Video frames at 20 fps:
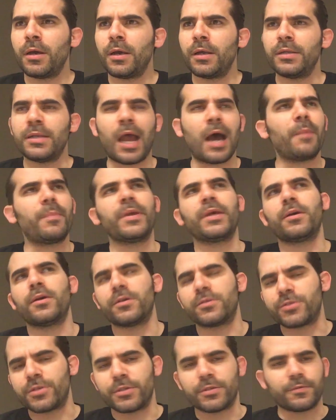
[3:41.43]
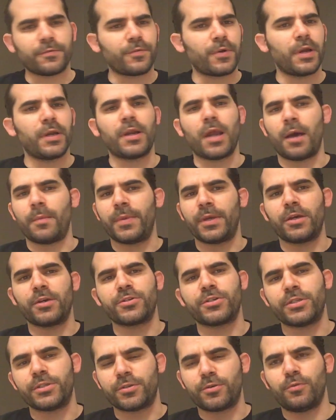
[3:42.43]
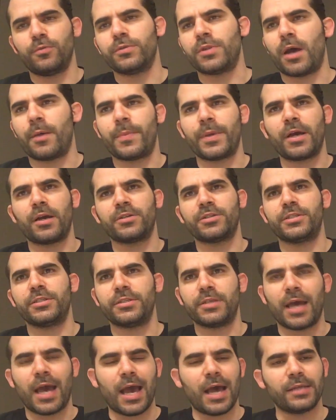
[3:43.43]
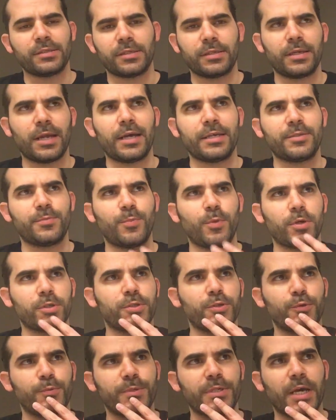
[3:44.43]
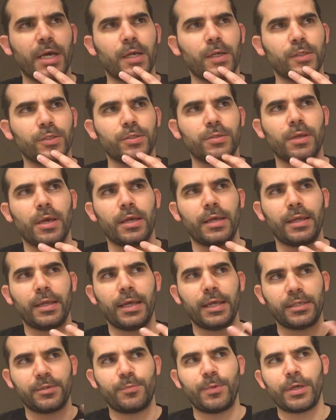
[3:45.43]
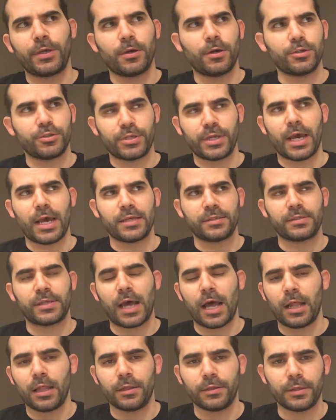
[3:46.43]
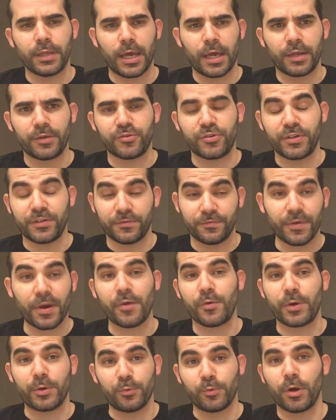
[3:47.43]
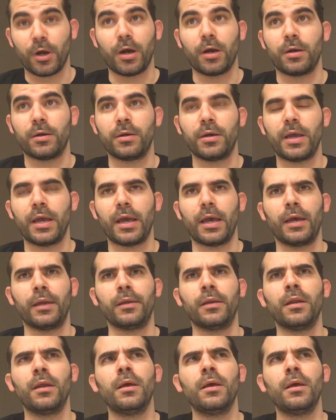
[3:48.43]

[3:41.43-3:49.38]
Not because she's a friend, not because she's cool, not because she has a nice booktube channel. It's because she has talent and she's very raw, and